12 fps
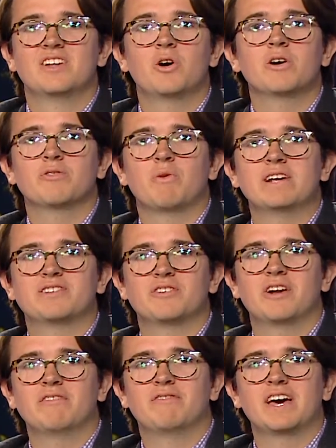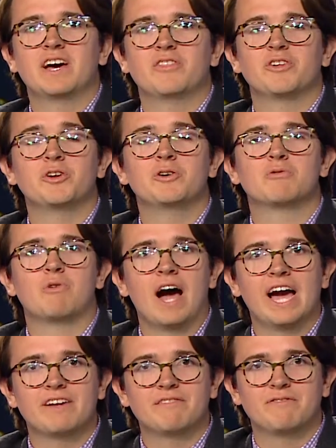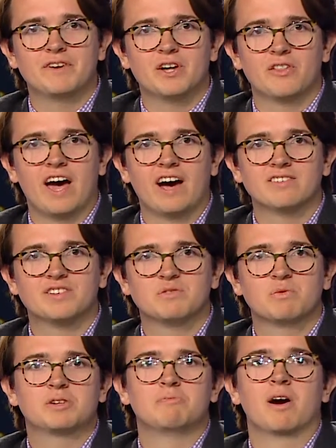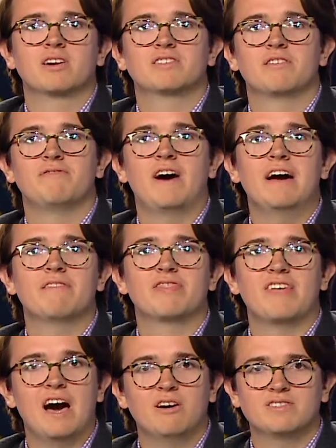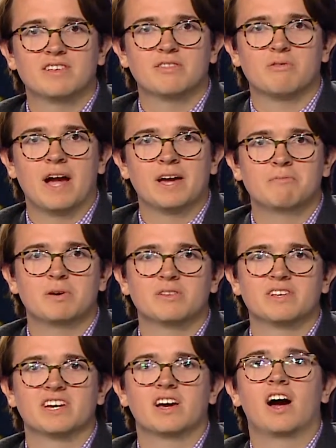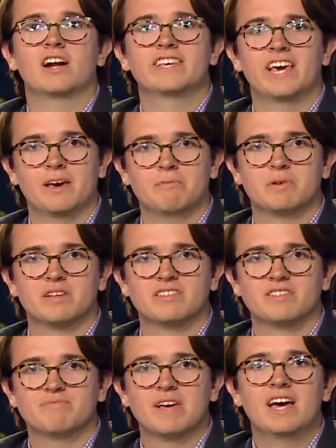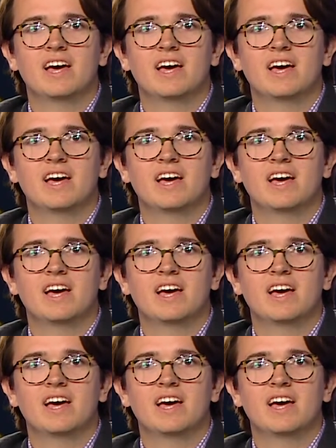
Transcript: Northwestern unveiled the new Ryan Fieldhouse, which marks the 5,000th Ryan building on campus.